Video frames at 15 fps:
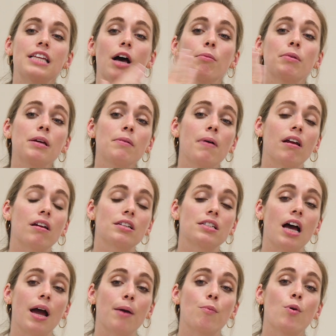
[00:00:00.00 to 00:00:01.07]
Tell me about a
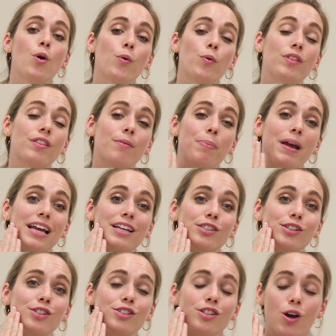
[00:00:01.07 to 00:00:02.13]
time when the
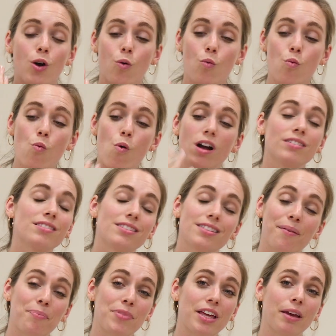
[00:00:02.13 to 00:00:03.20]
Pacers won
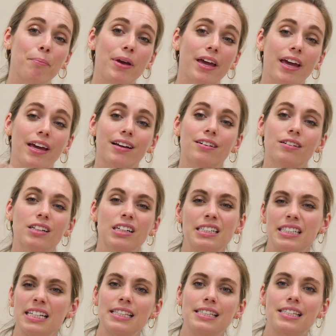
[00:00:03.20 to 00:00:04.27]
something big,
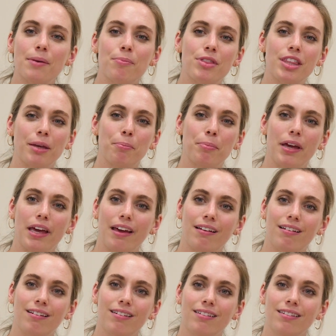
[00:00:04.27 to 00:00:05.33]
did something big.